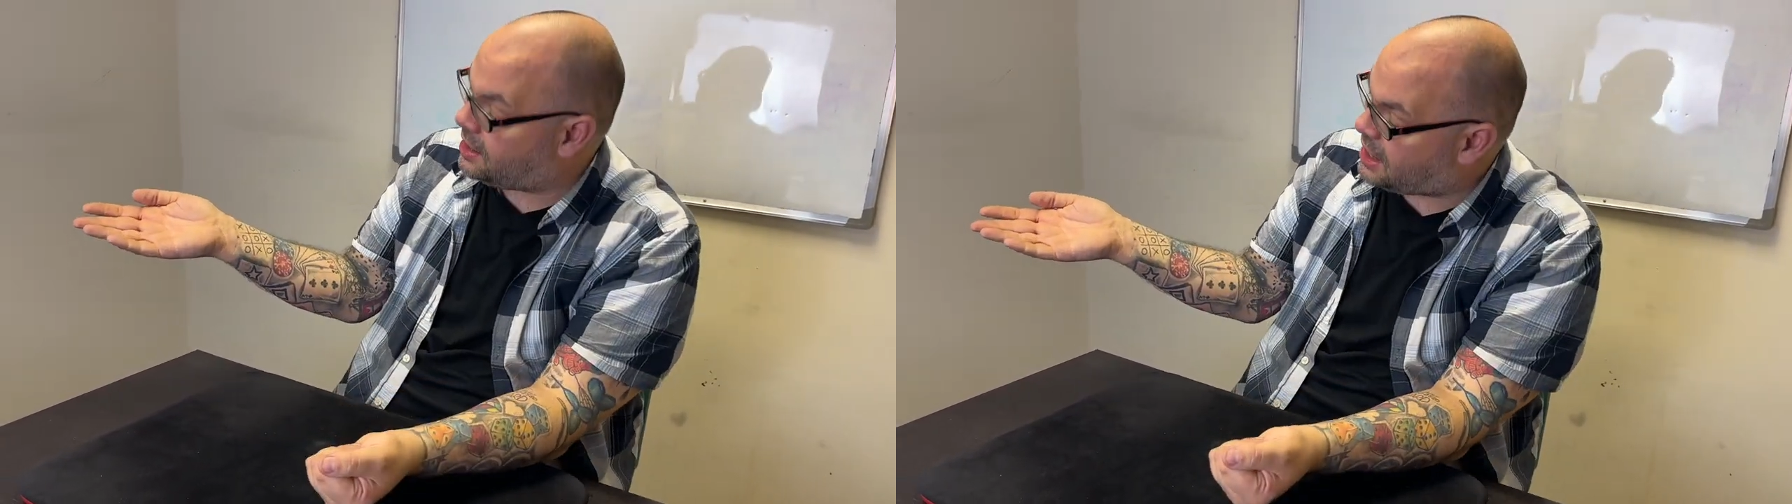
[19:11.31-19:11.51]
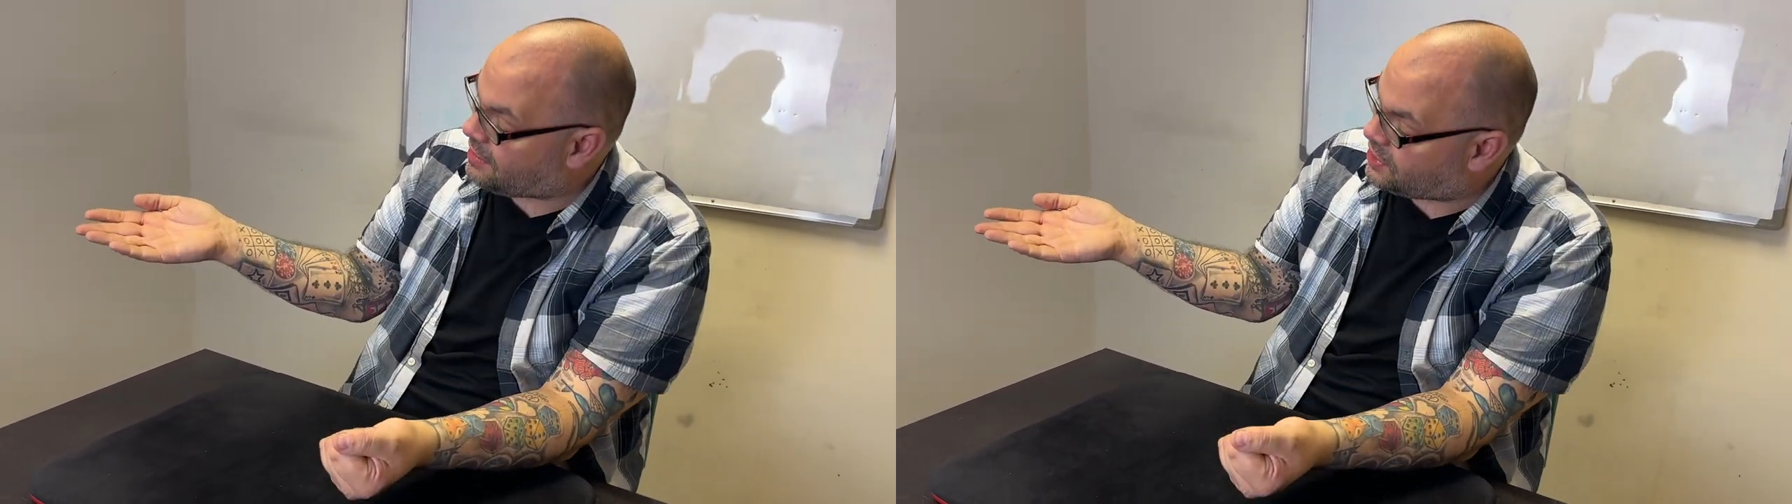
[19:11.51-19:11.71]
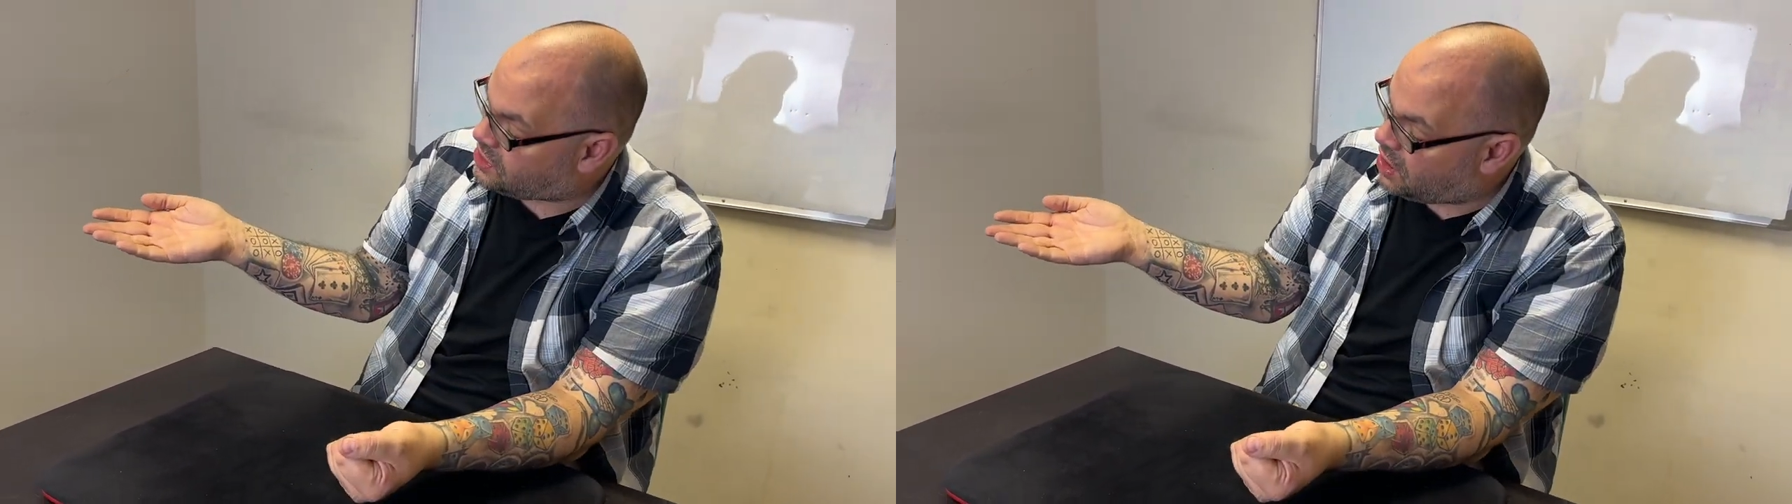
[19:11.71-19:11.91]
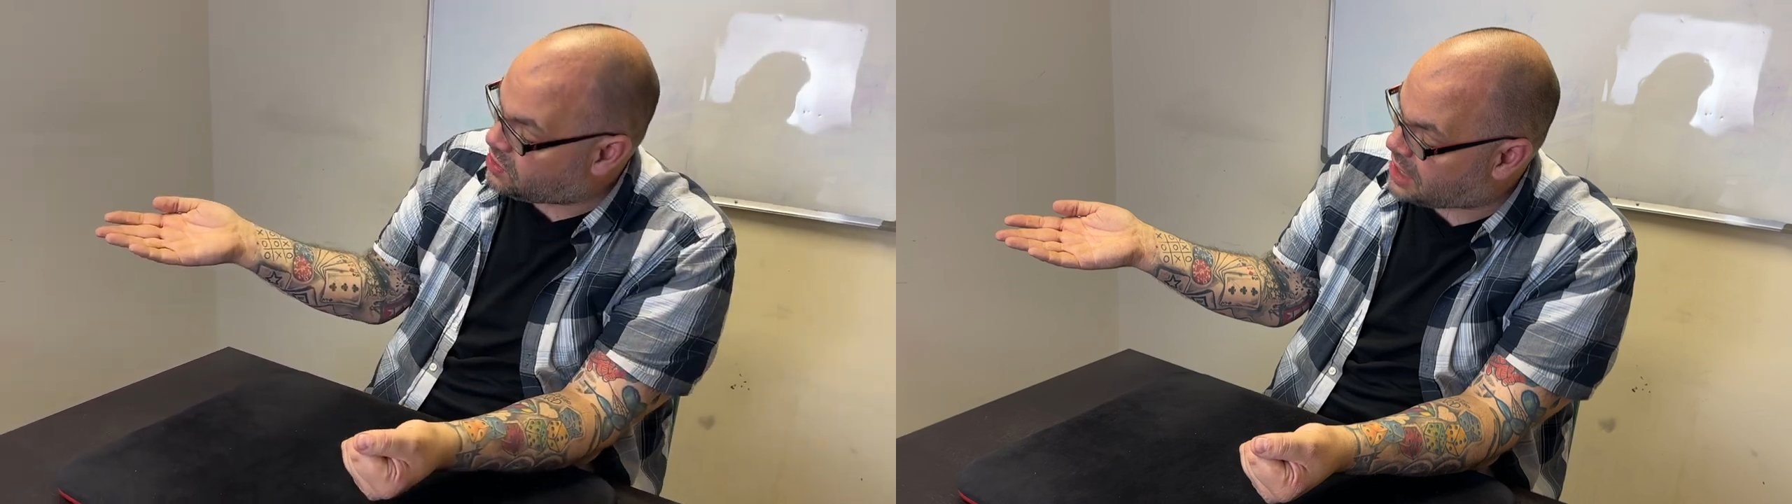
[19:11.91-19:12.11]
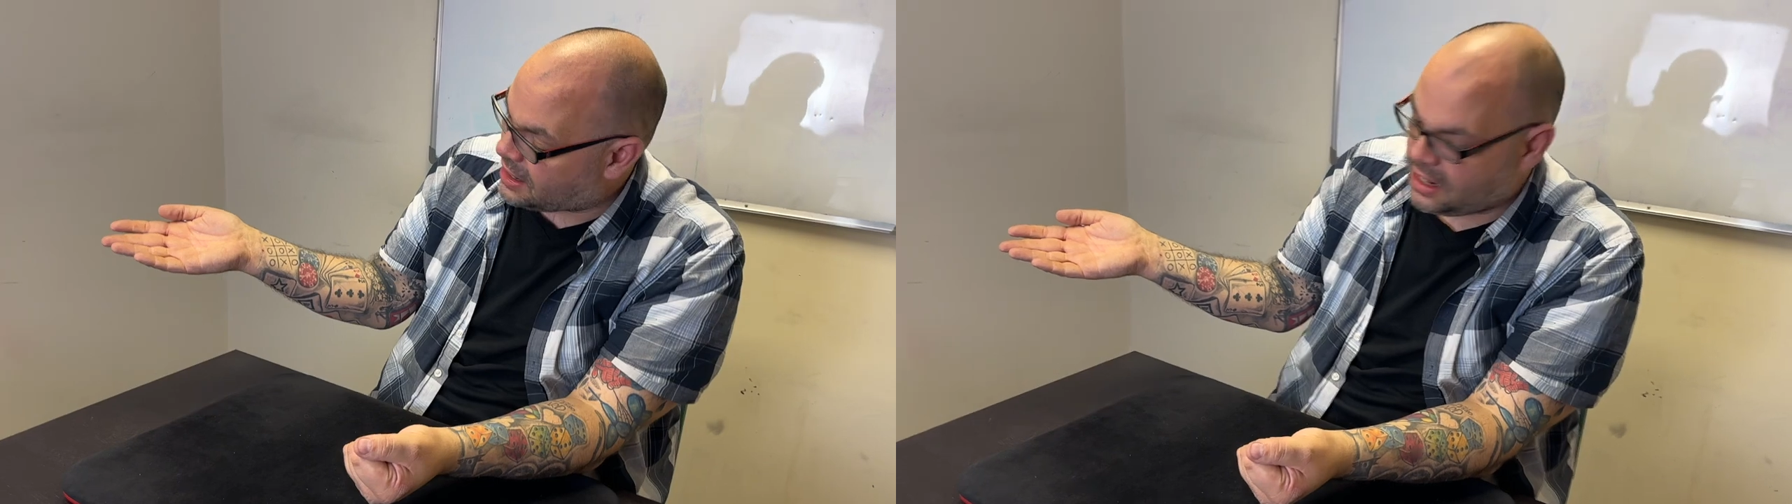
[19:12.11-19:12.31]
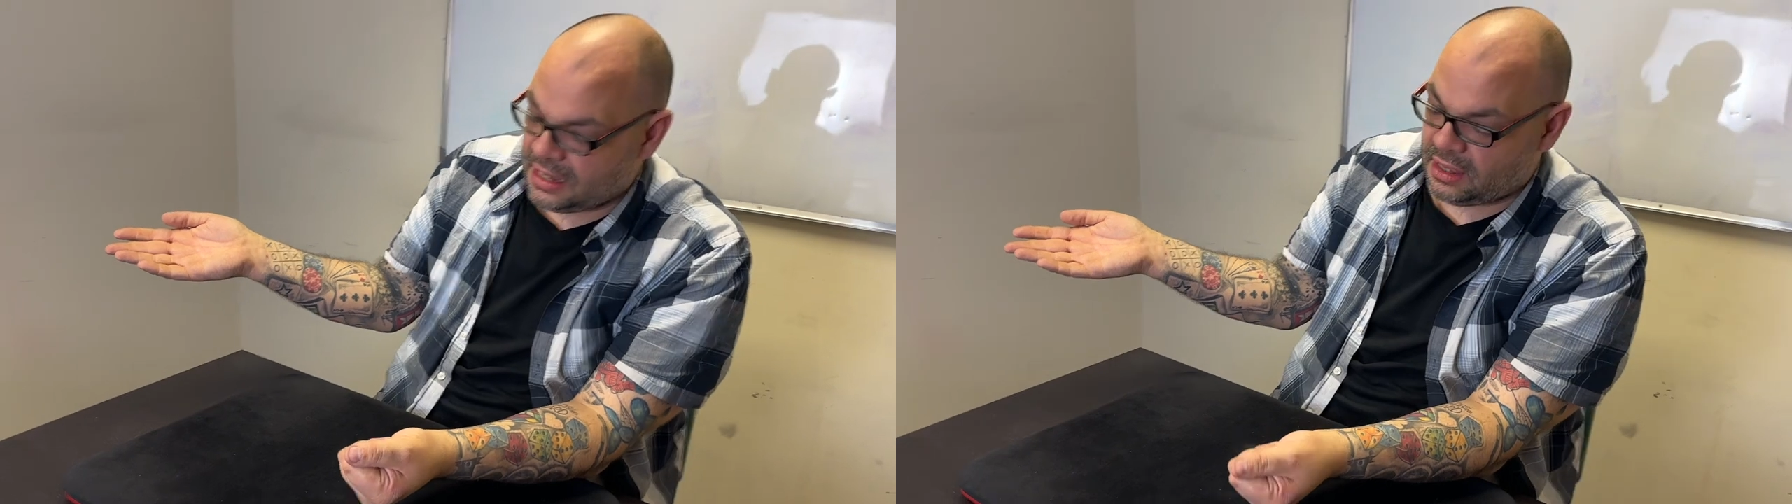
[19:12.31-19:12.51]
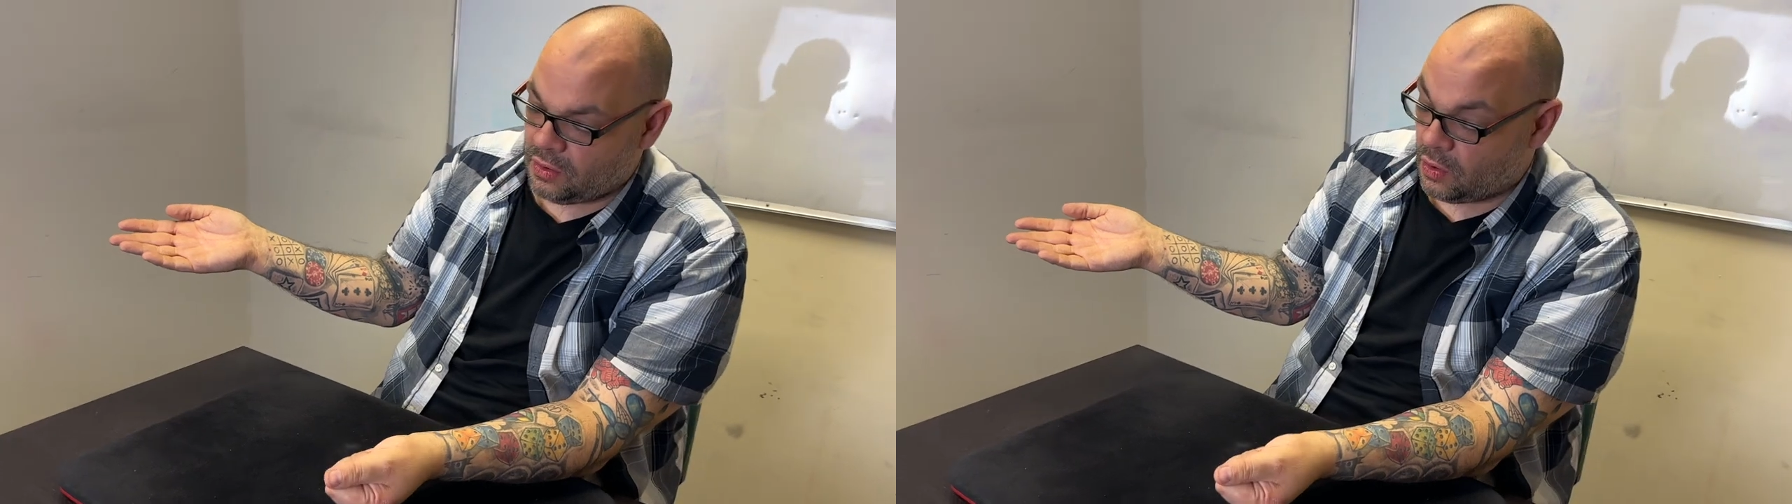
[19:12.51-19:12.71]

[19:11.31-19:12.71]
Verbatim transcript: David Stone technique,